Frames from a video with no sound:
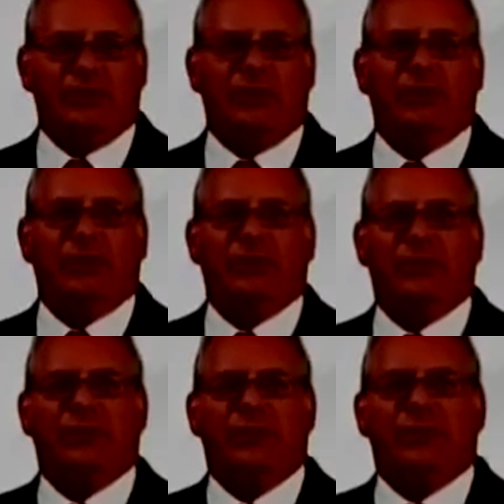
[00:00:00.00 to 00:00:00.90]
mentioned
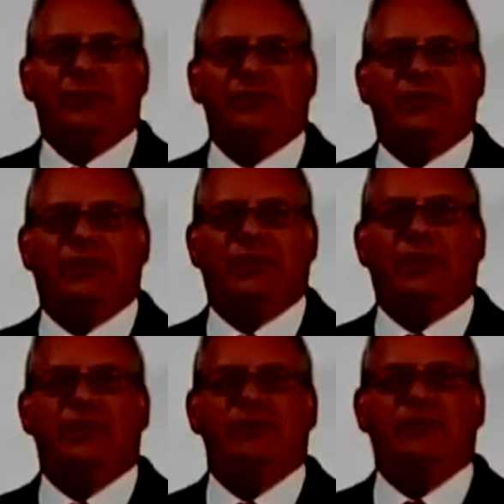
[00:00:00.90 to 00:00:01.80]
earlier, the study
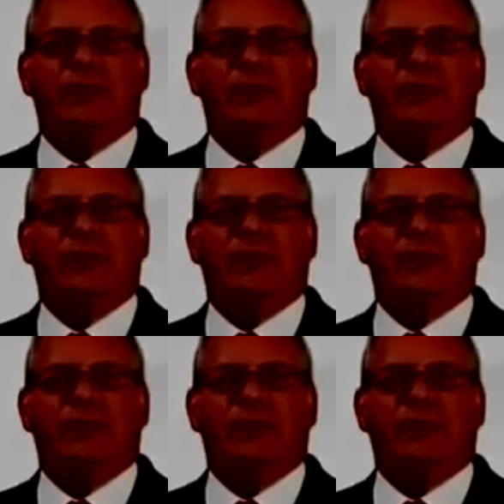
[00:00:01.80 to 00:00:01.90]
also